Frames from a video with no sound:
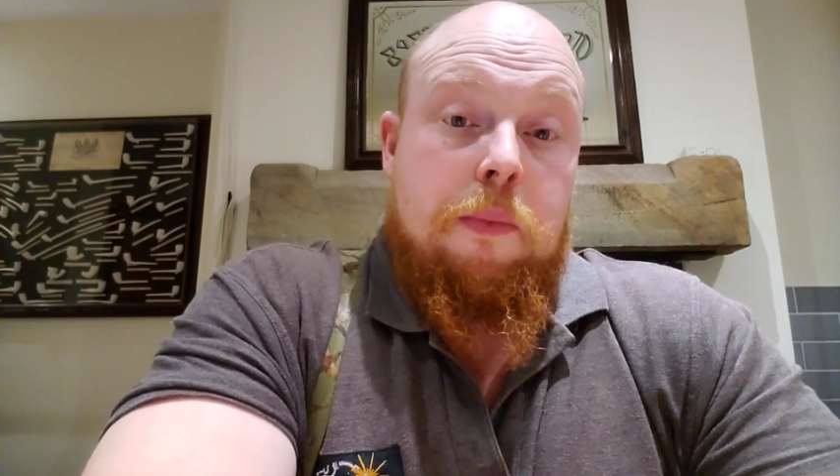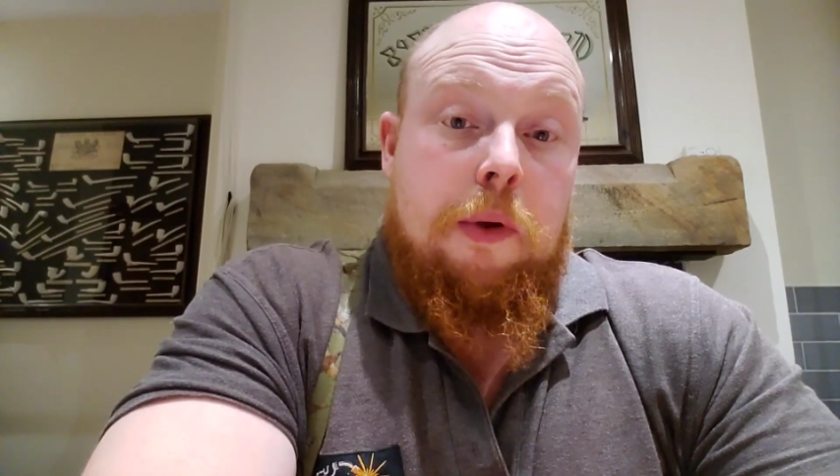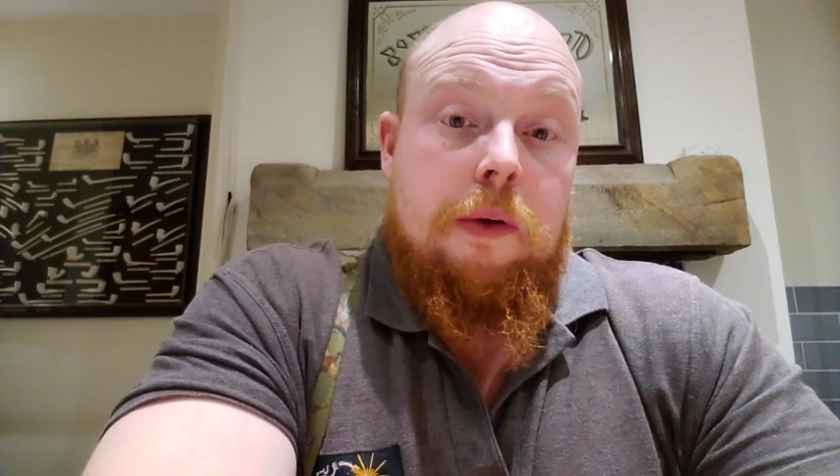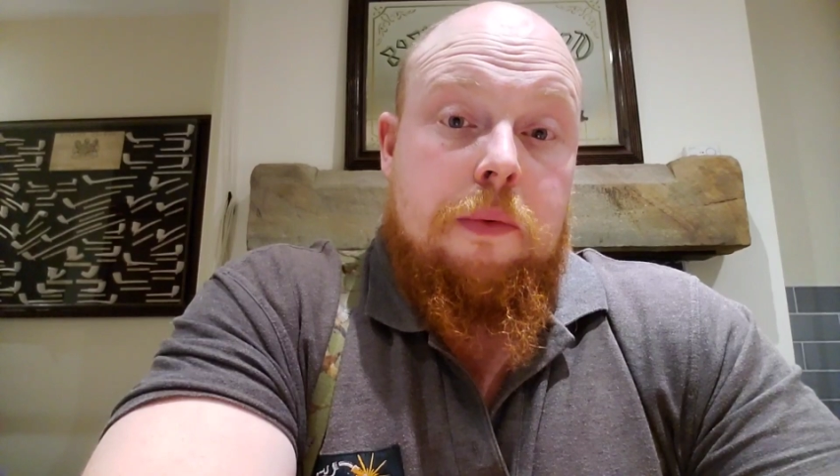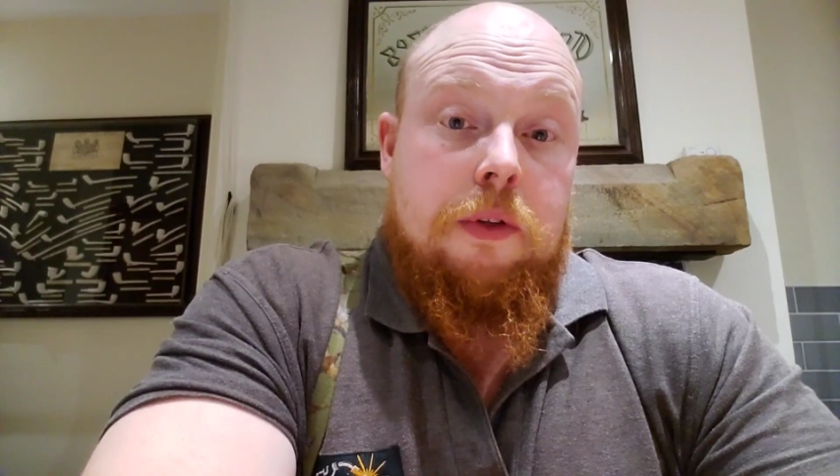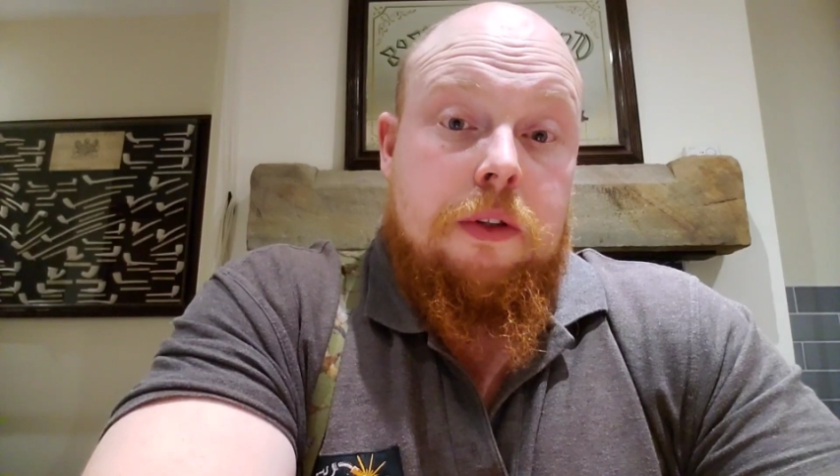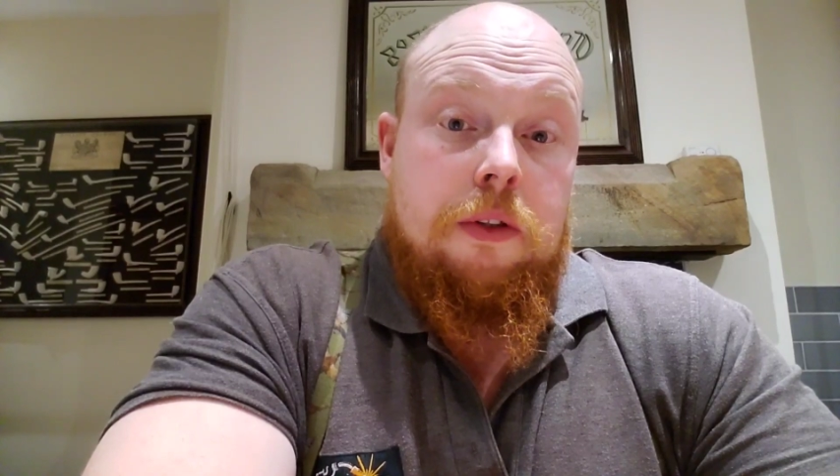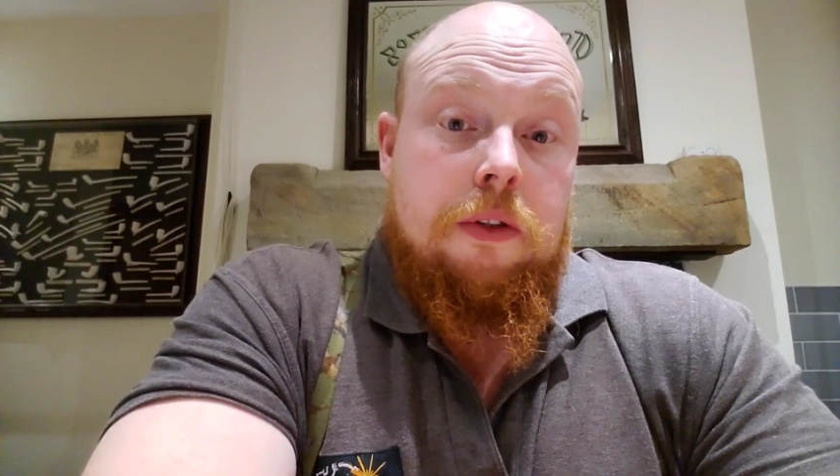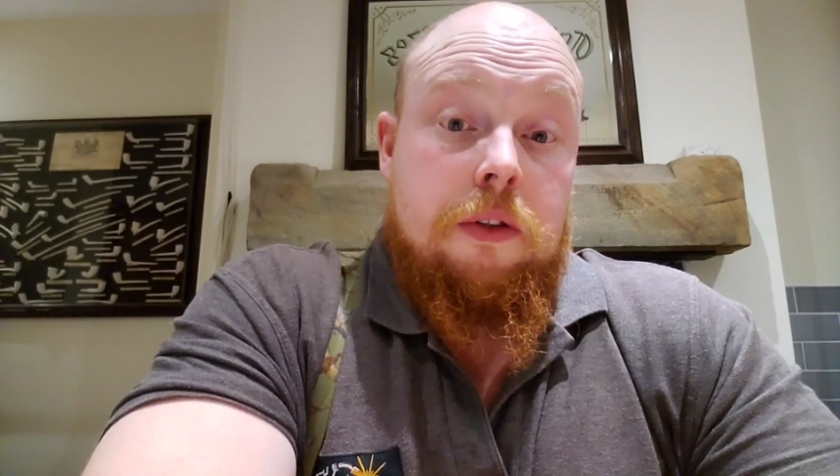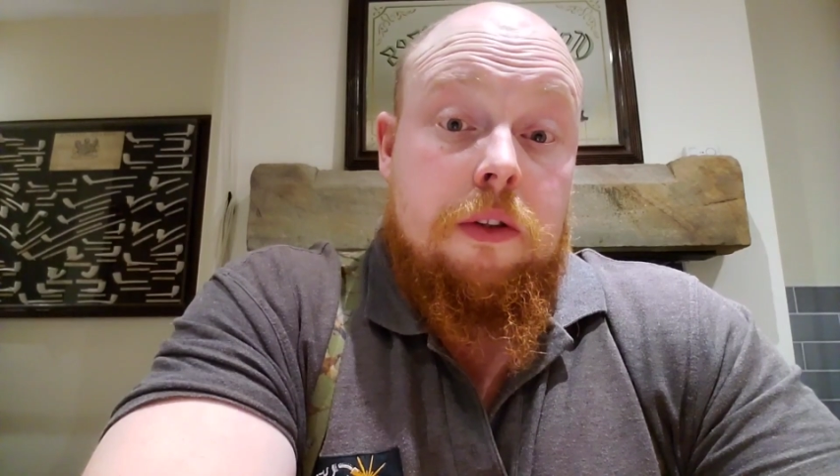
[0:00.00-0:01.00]

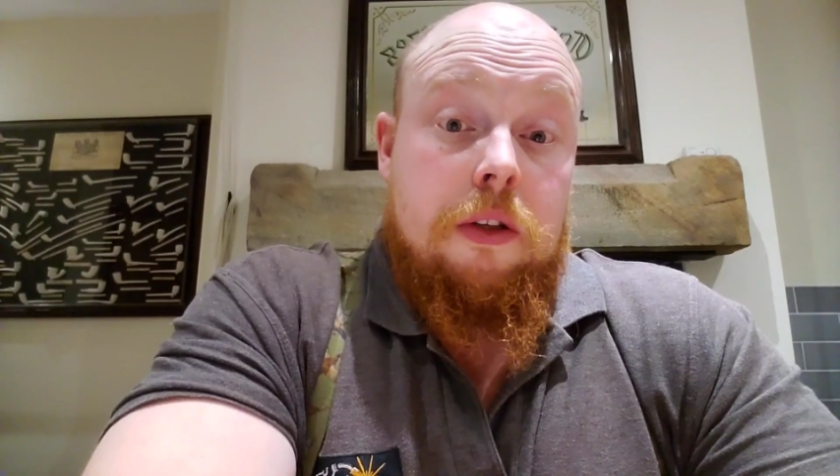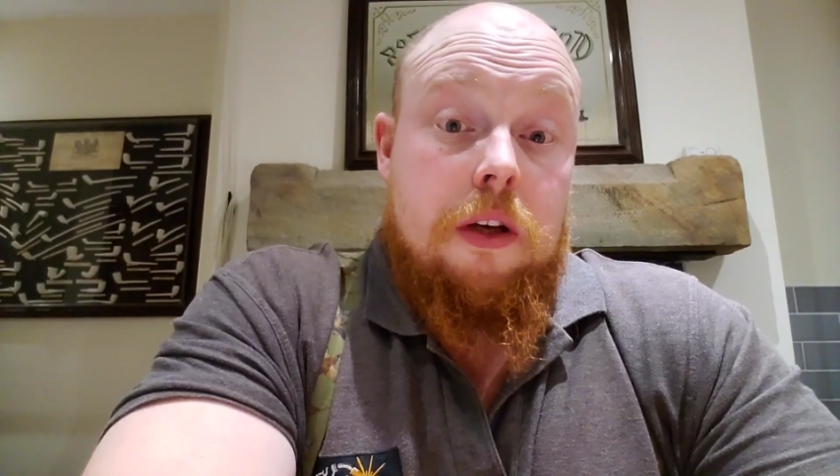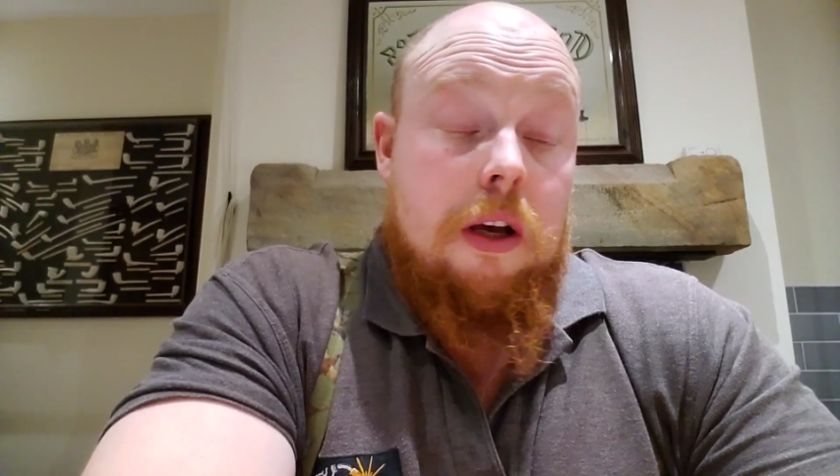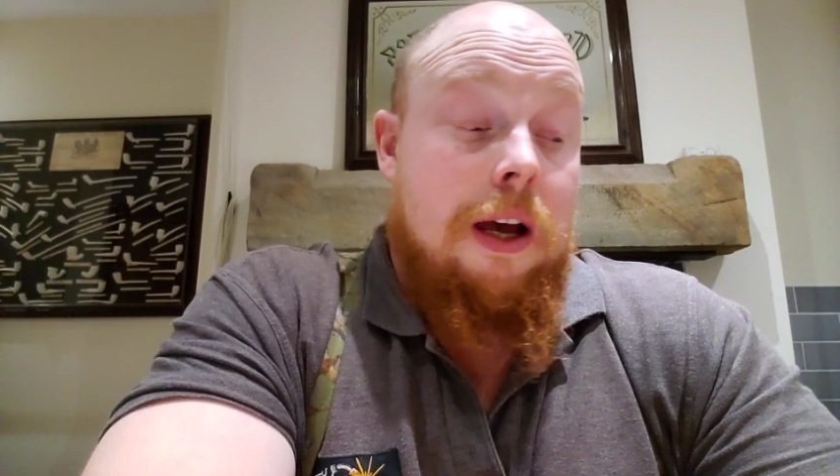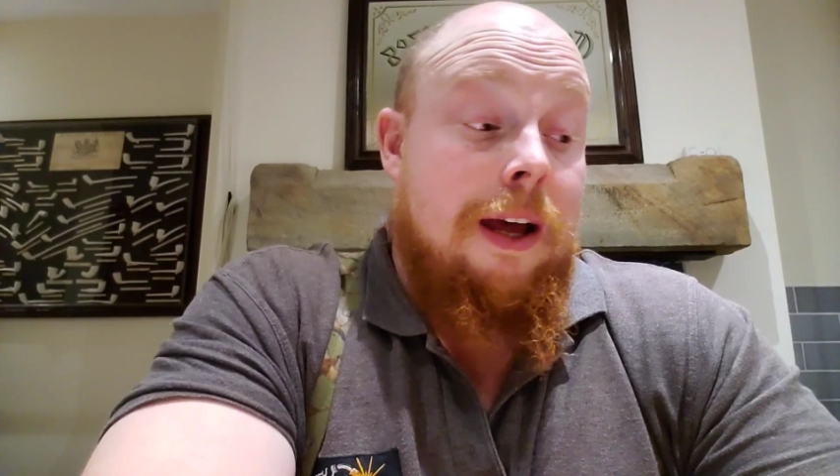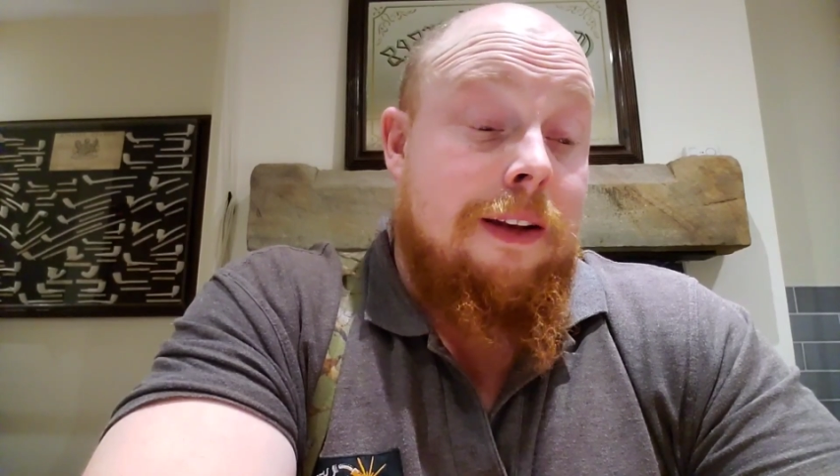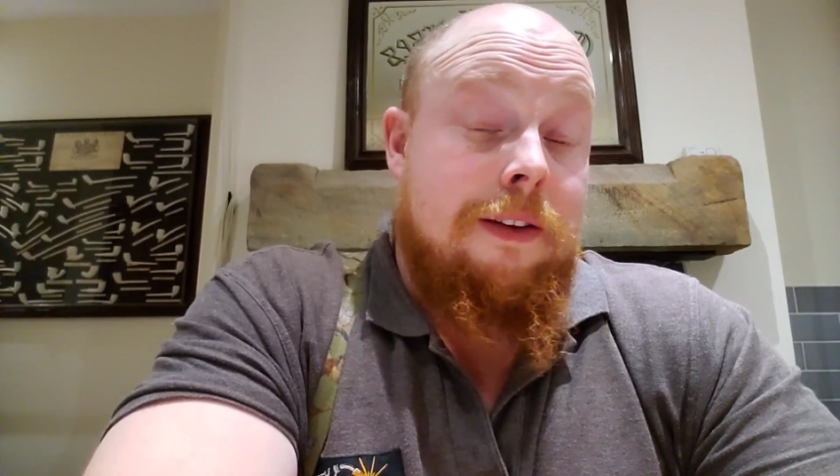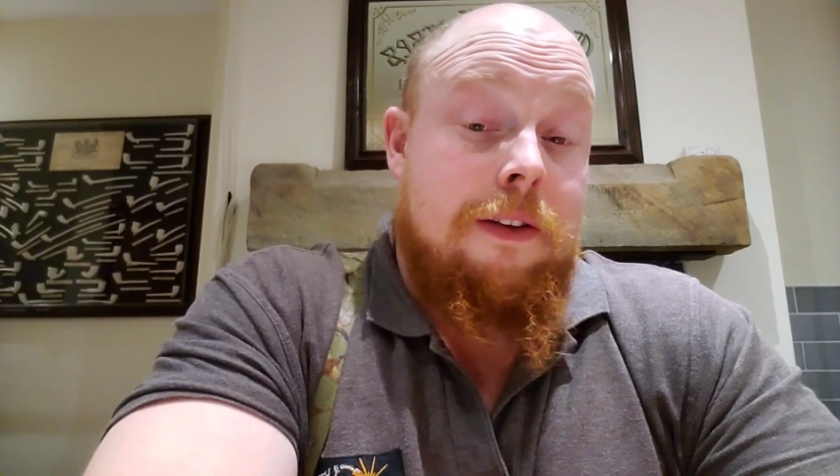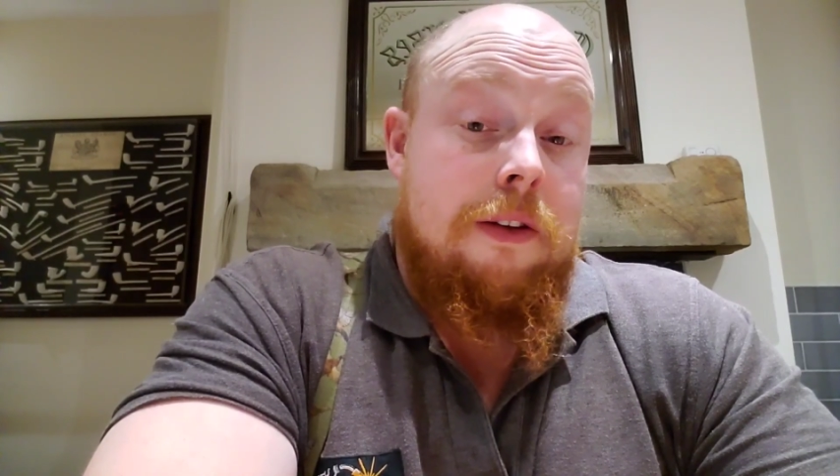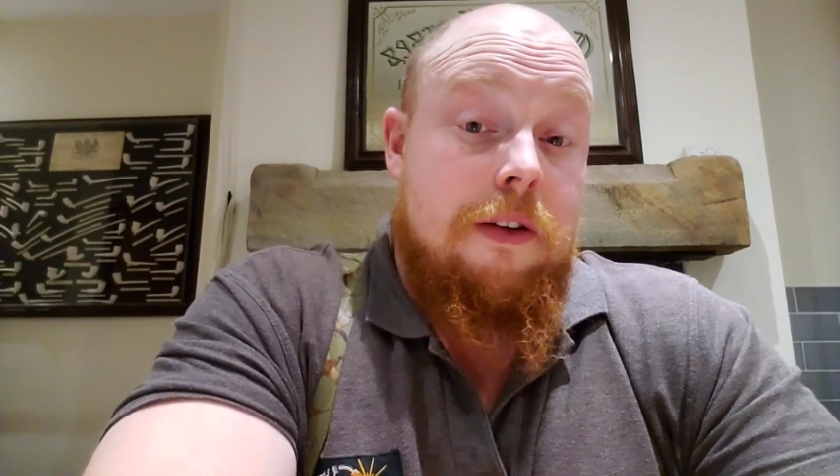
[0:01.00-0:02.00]
purposes,
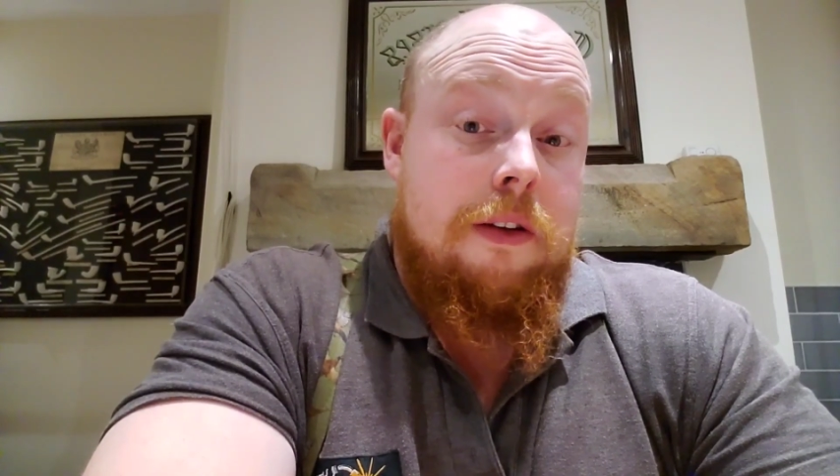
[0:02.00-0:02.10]
and